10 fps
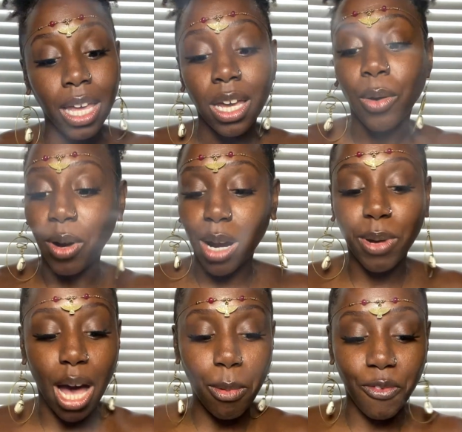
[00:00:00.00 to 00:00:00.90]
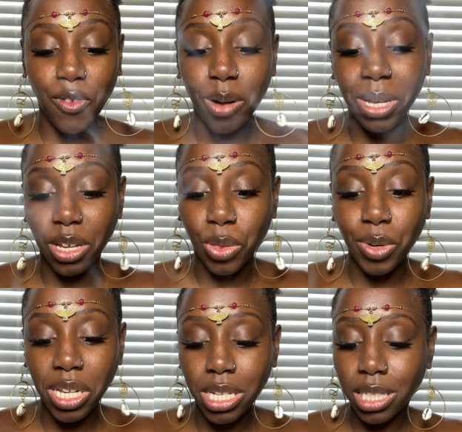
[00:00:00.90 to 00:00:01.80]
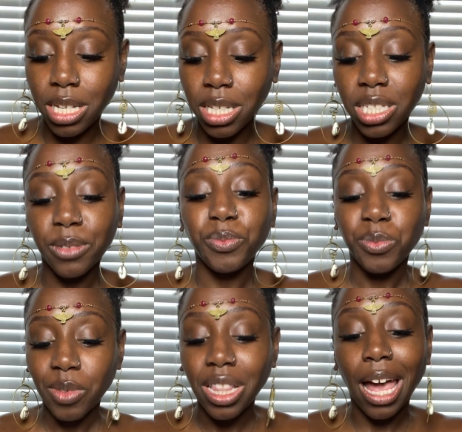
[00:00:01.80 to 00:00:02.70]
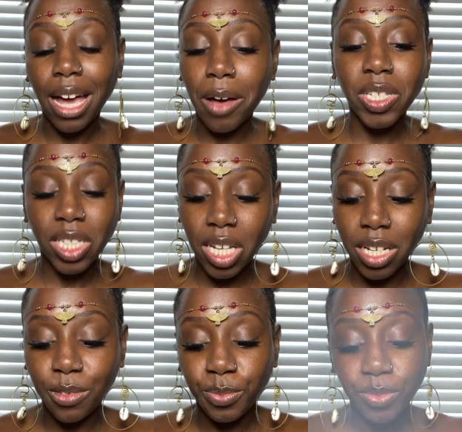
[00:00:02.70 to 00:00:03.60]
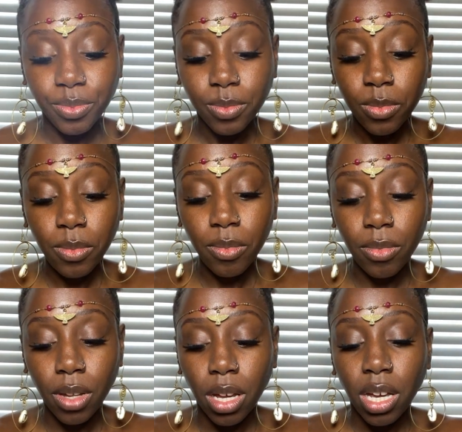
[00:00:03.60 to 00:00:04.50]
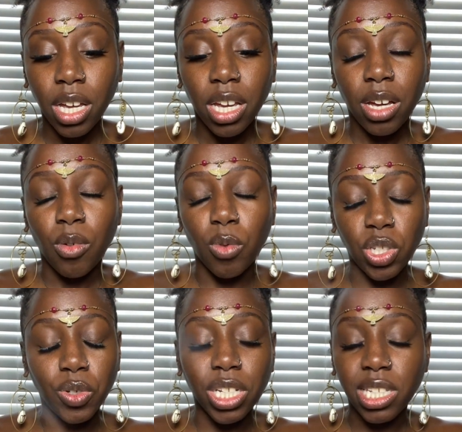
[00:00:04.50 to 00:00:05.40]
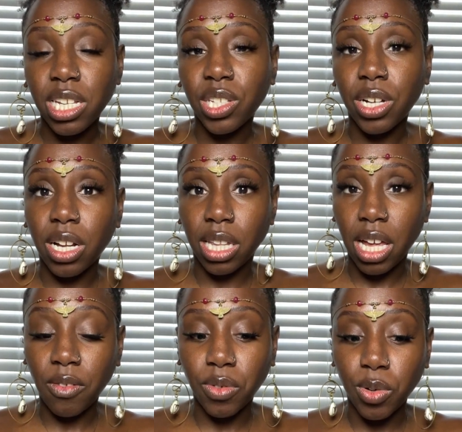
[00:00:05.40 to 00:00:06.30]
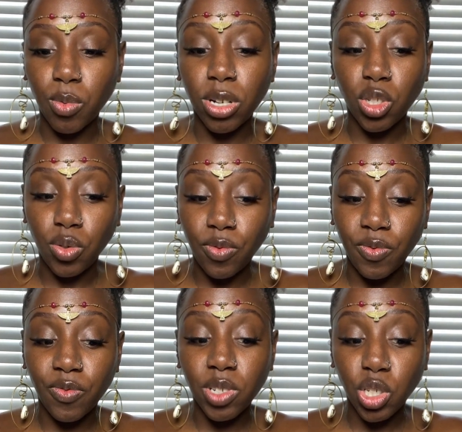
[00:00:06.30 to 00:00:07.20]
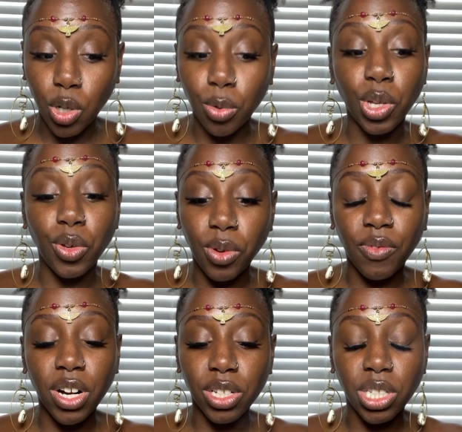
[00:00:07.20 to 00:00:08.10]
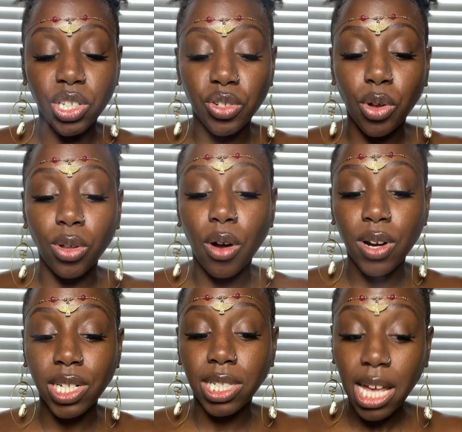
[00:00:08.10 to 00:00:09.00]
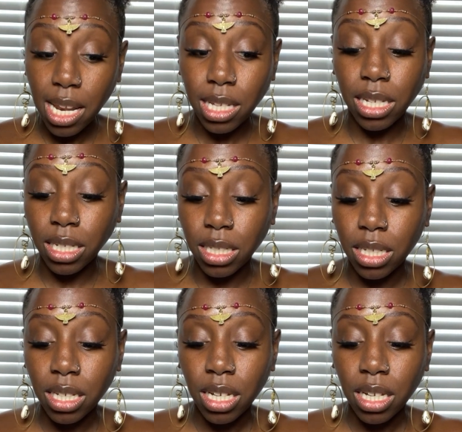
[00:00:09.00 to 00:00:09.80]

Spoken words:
where I'm coming from in a 3D sense. Like I was saying, once you get to a certain level, once you've shown the universe that you're no longer settling,